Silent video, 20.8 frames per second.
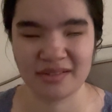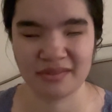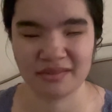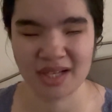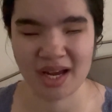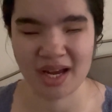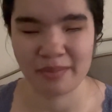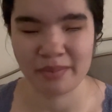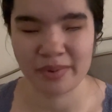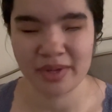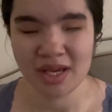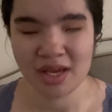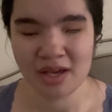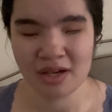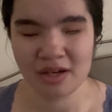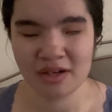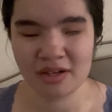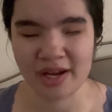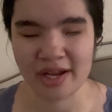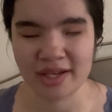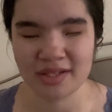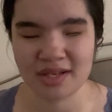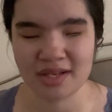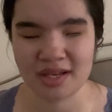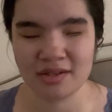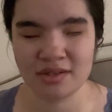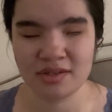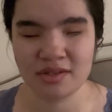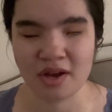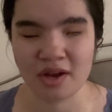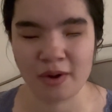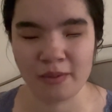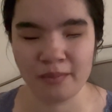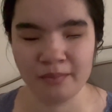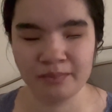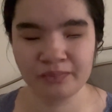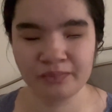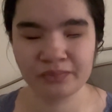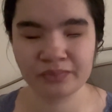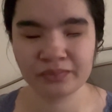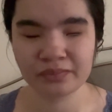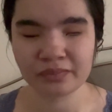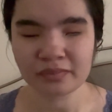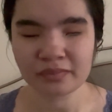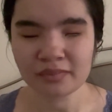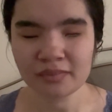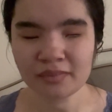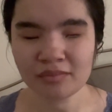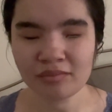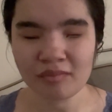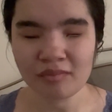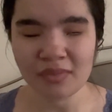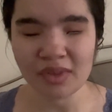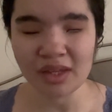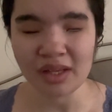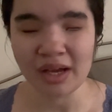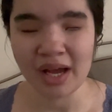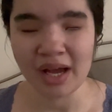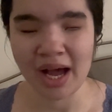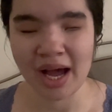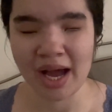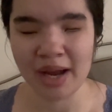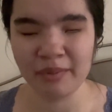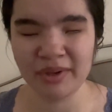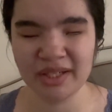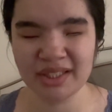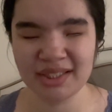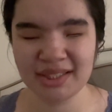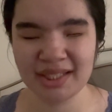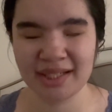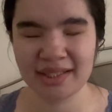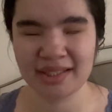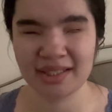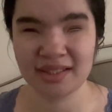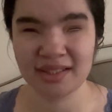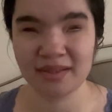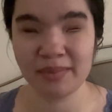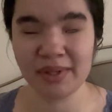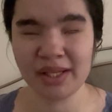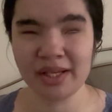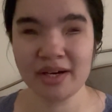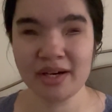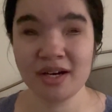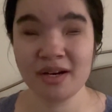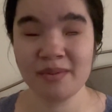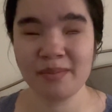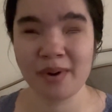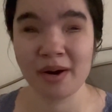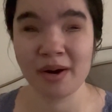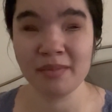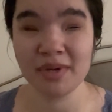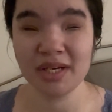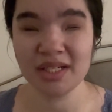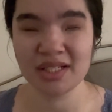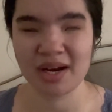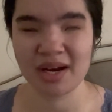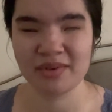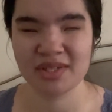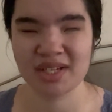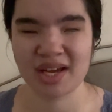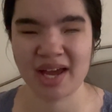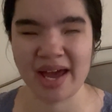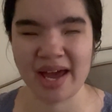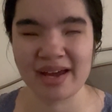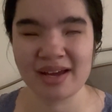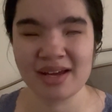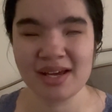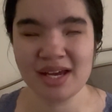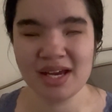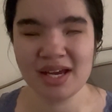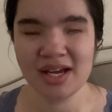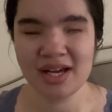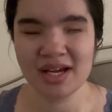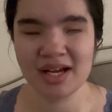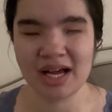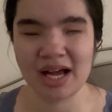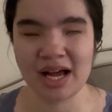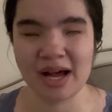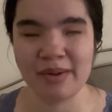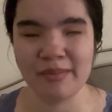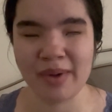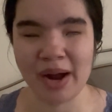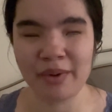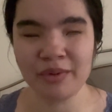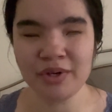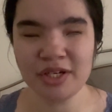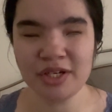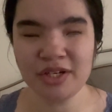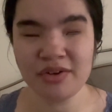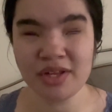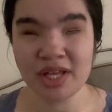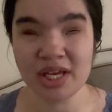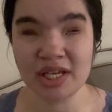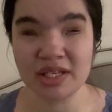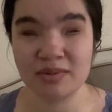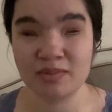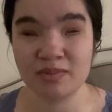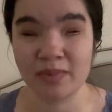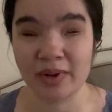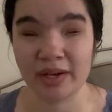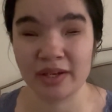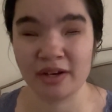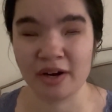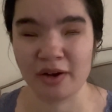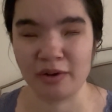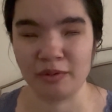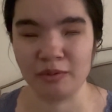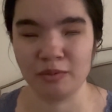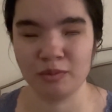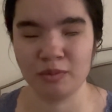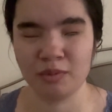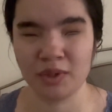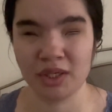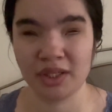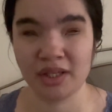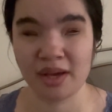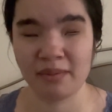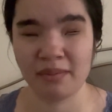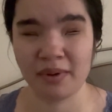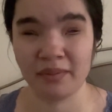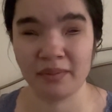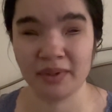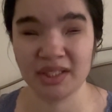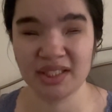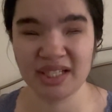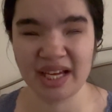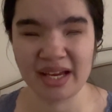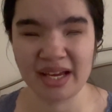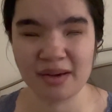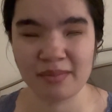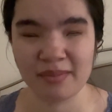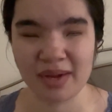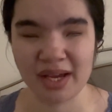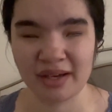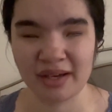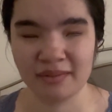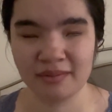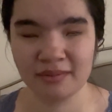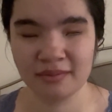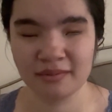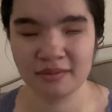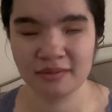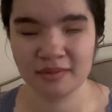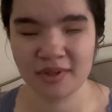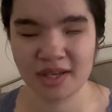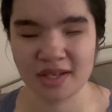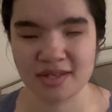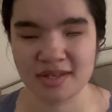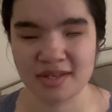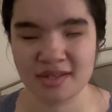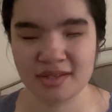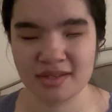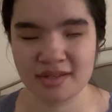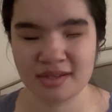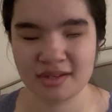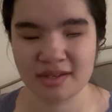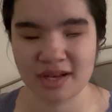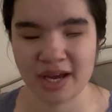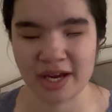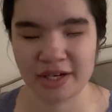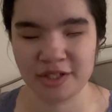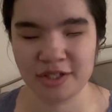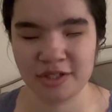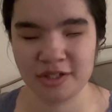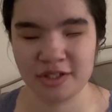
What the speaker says: type class. And so I went to the accessibility department, and I was like, hey, I want to do this, but would they be able to take me? Because I